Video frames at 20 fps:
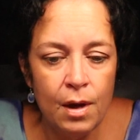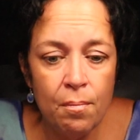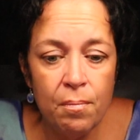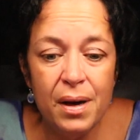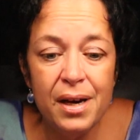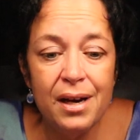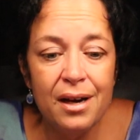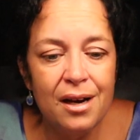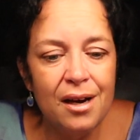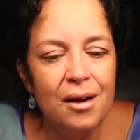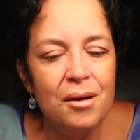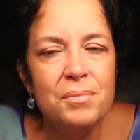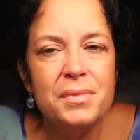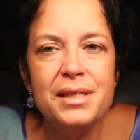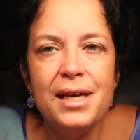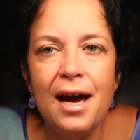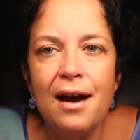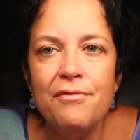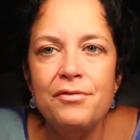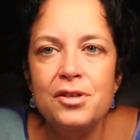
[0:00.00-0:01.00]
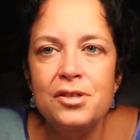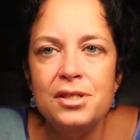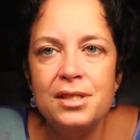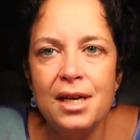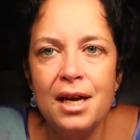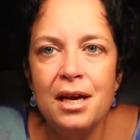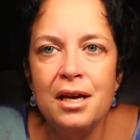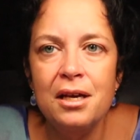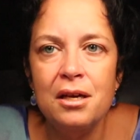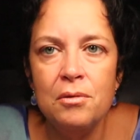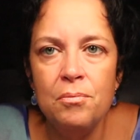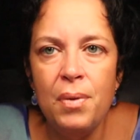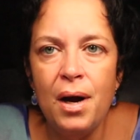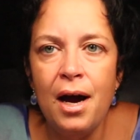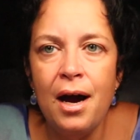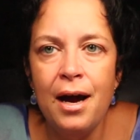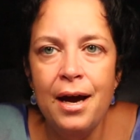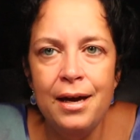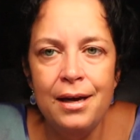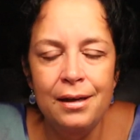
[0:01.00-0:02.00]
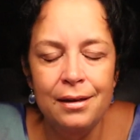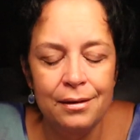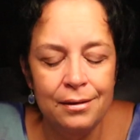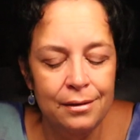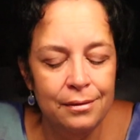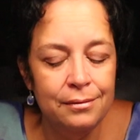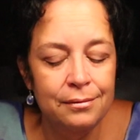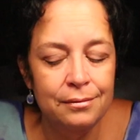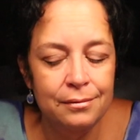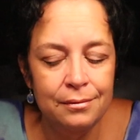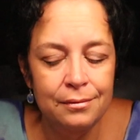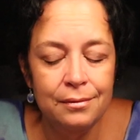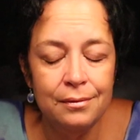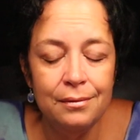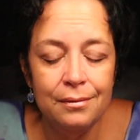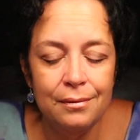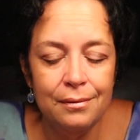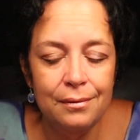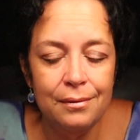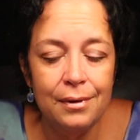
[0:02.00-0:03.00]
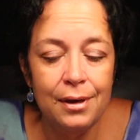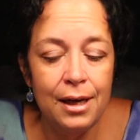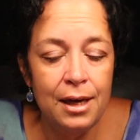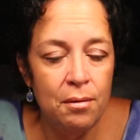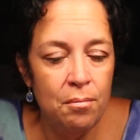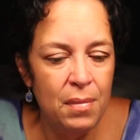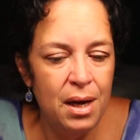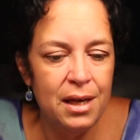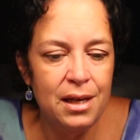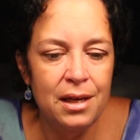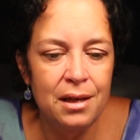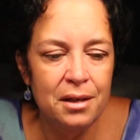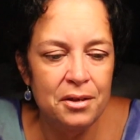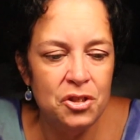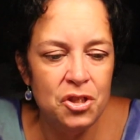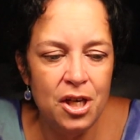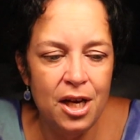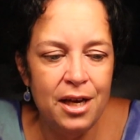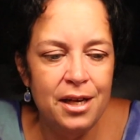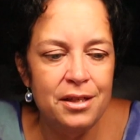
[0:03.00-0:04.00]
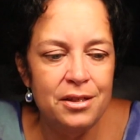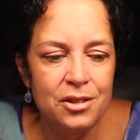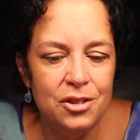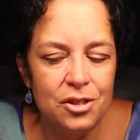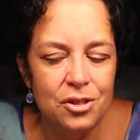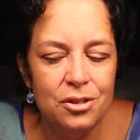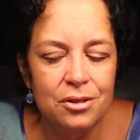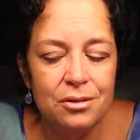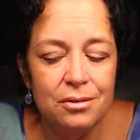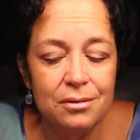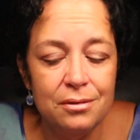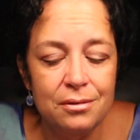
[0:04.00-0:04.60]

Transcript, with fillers: But it comes after saying goodbye and making a change.